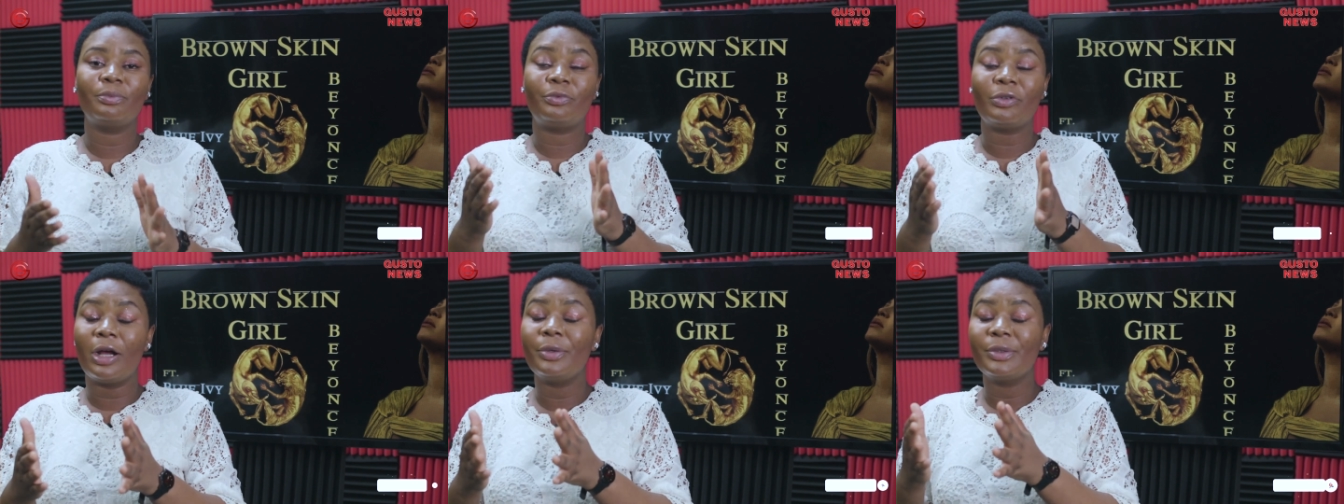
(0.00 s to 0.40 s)

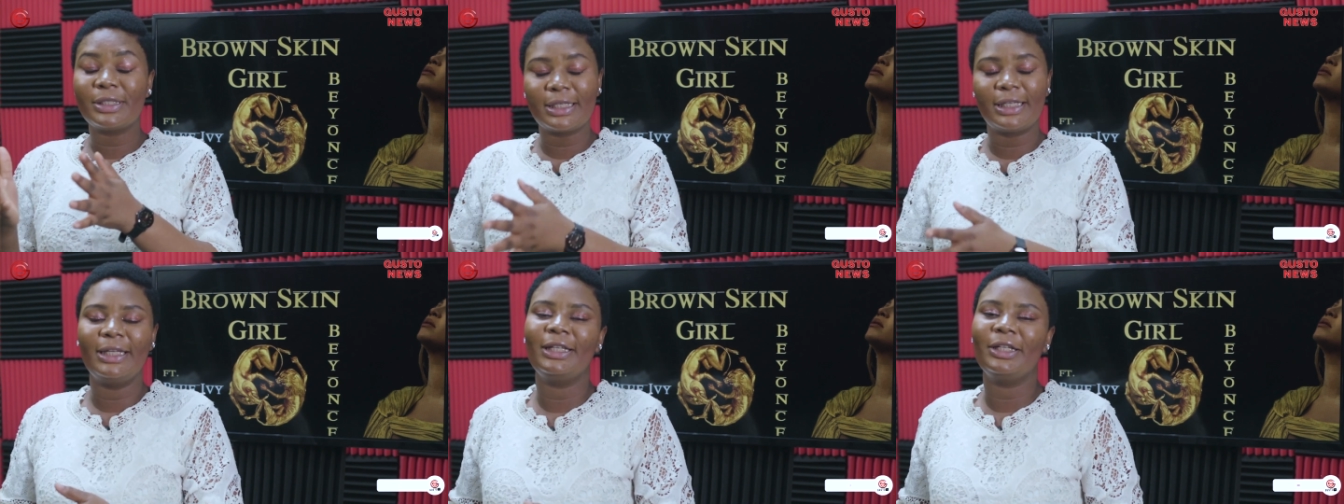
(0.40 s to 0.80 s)
Brown
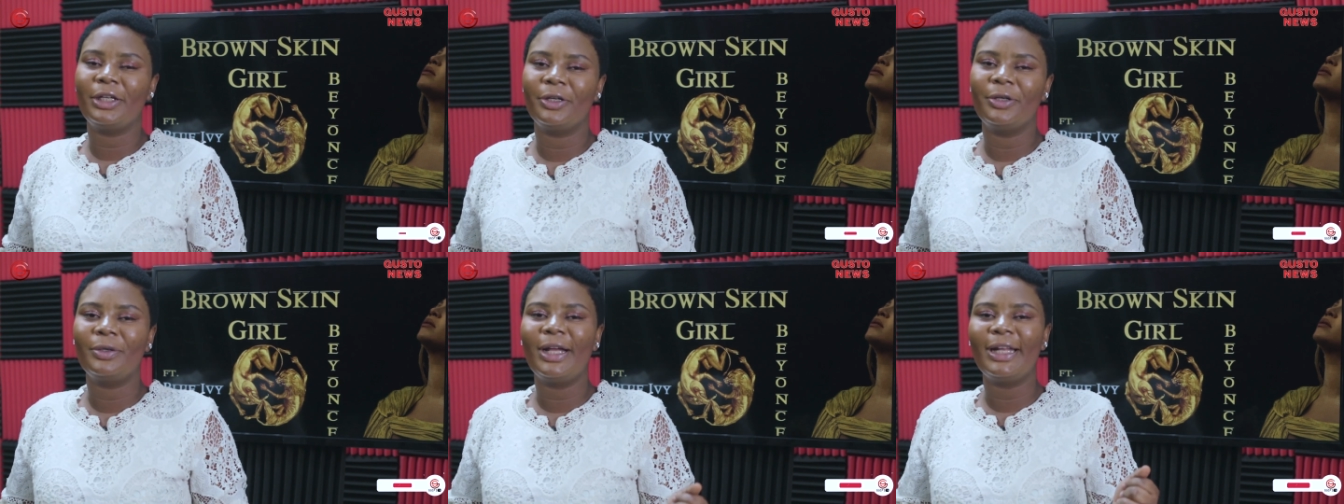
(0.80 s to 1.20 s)
Skin
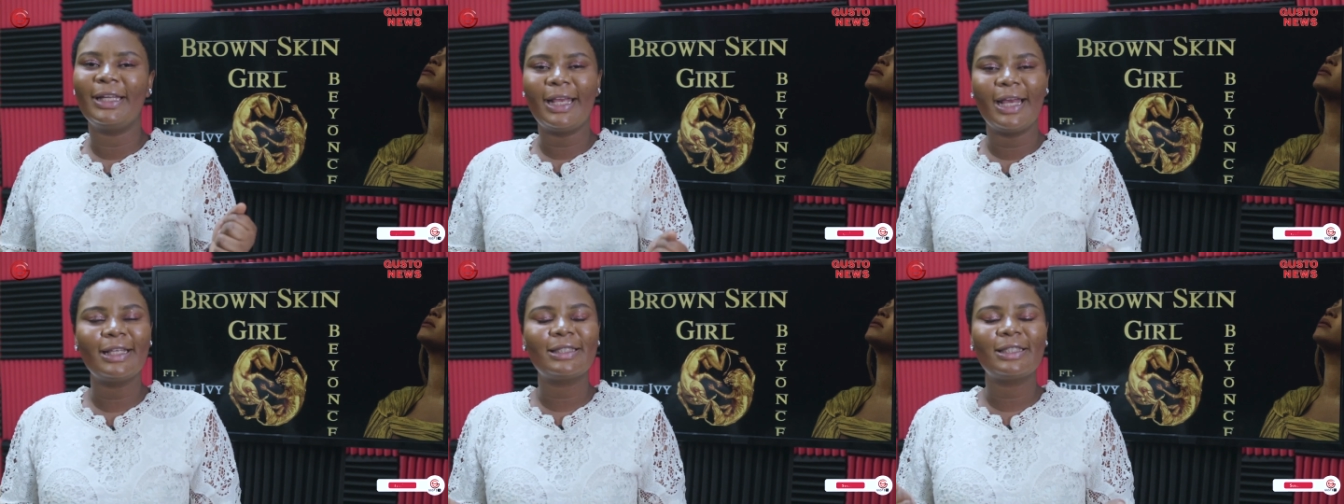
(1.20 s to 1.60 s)
Girl.
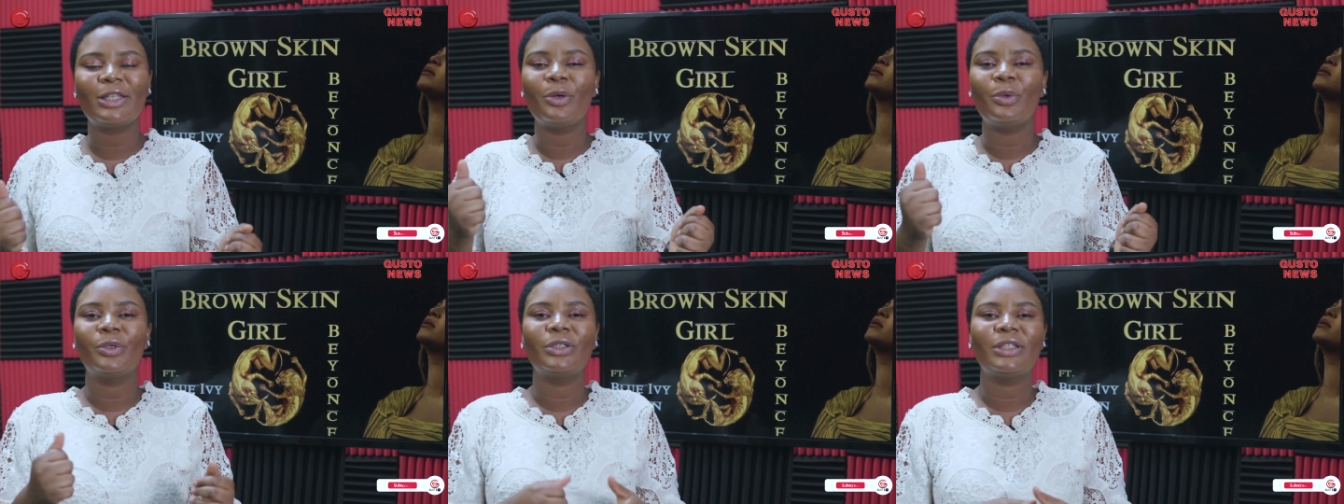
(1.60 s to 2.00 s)
And yes,
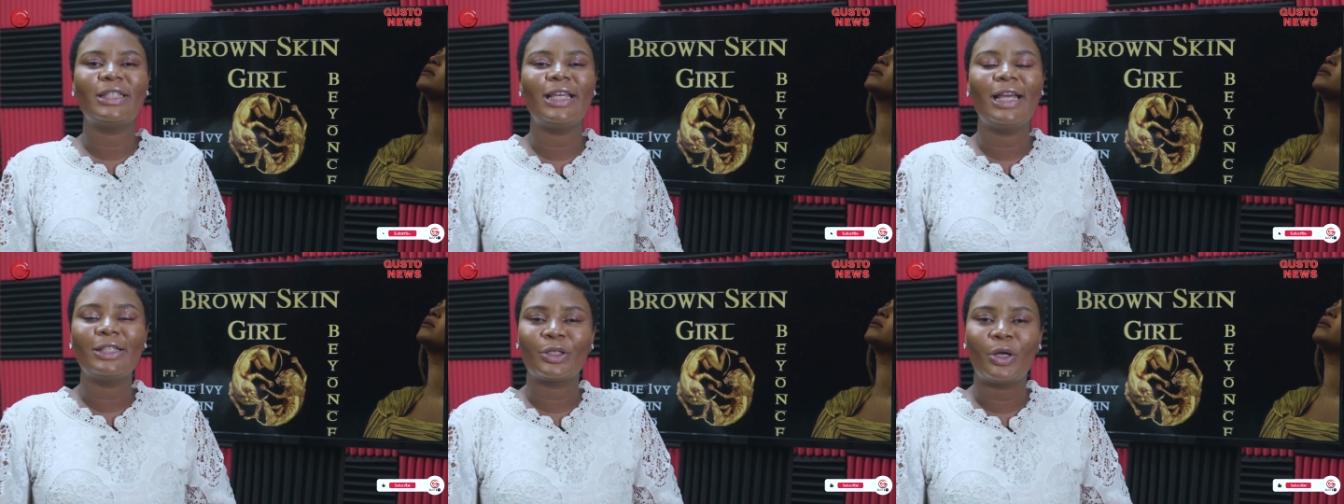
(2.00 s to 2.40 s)
Seun
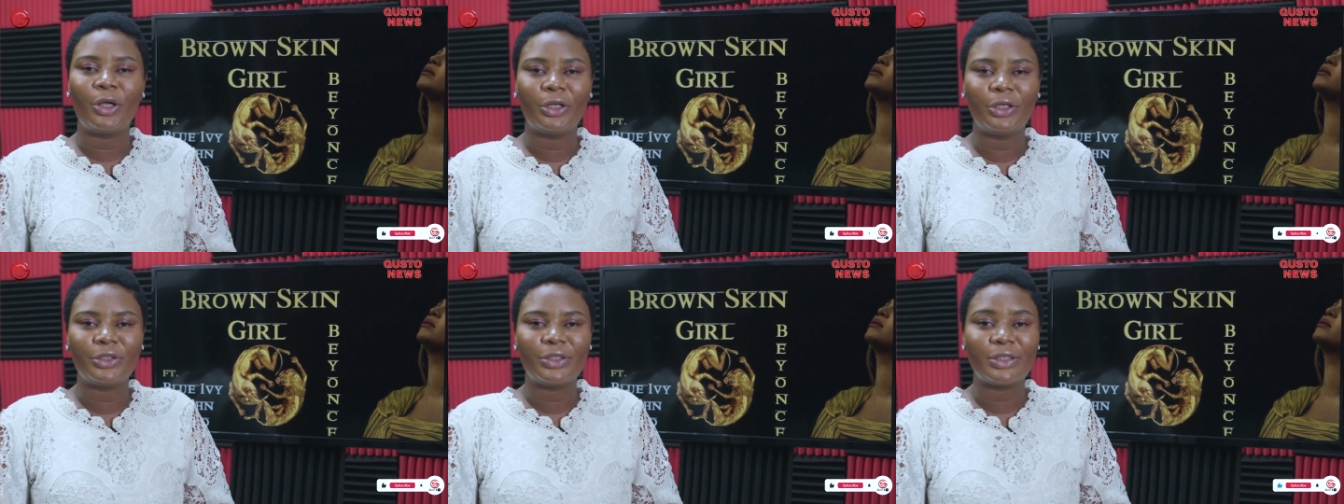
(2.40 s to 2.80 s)
Kuti has
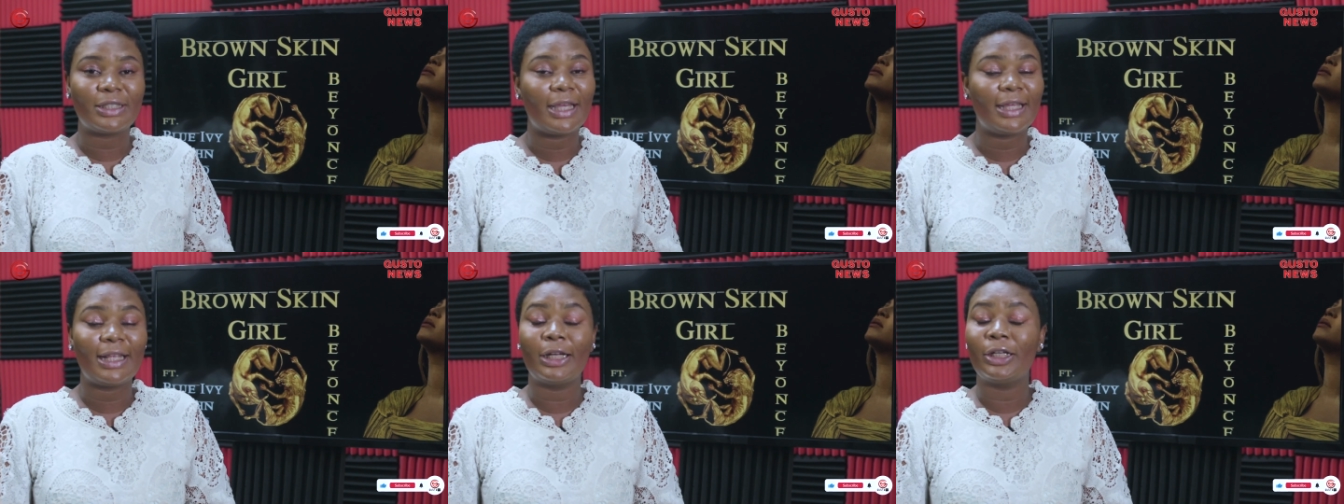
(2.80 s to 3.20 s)
gone on to
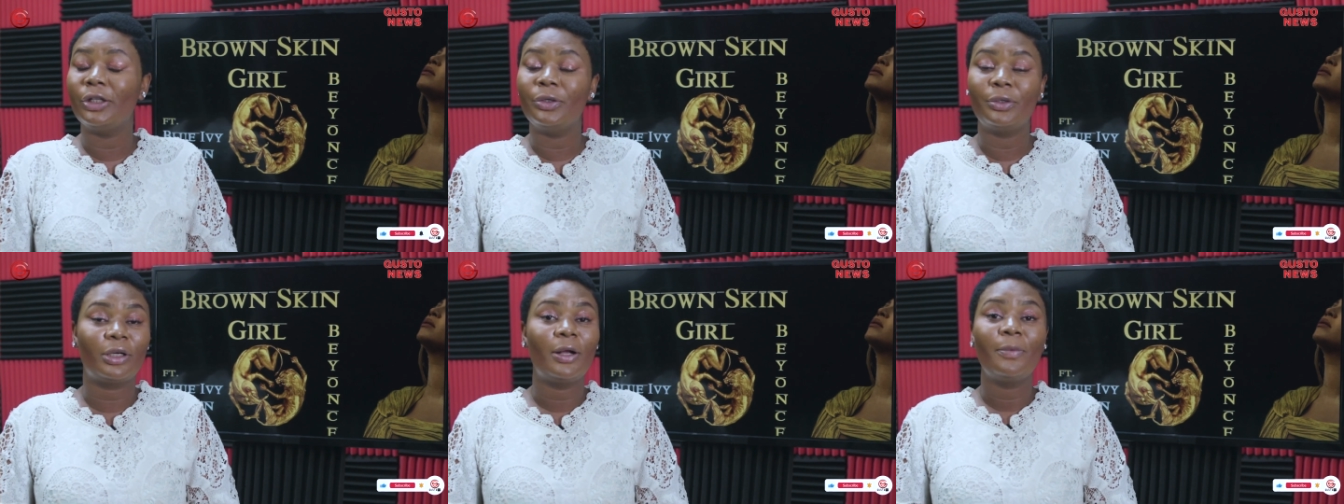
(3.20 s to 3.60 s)
say that,
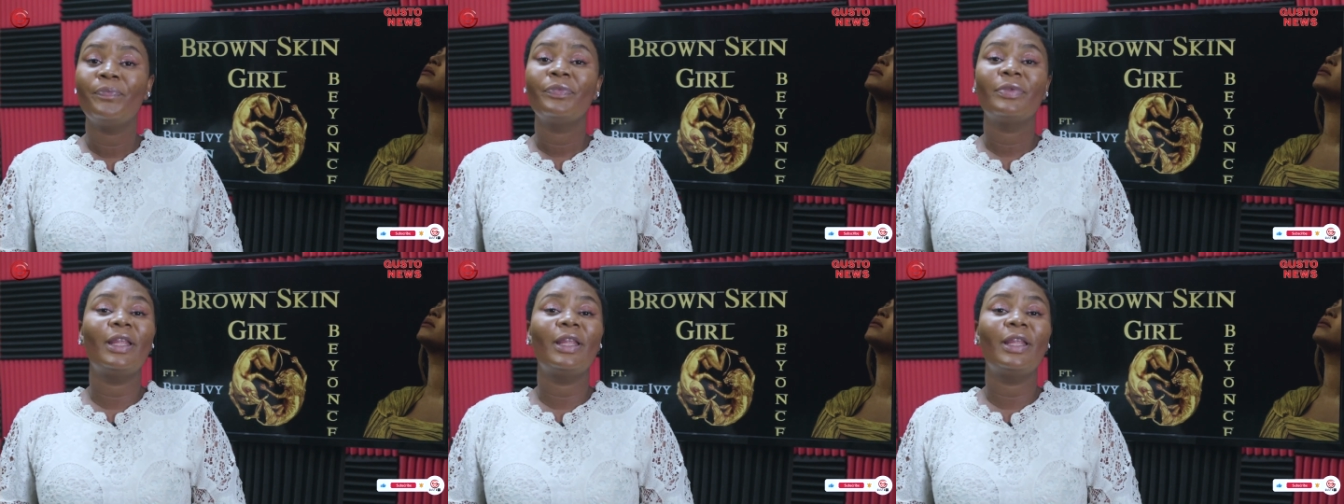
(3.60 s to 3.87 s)
look,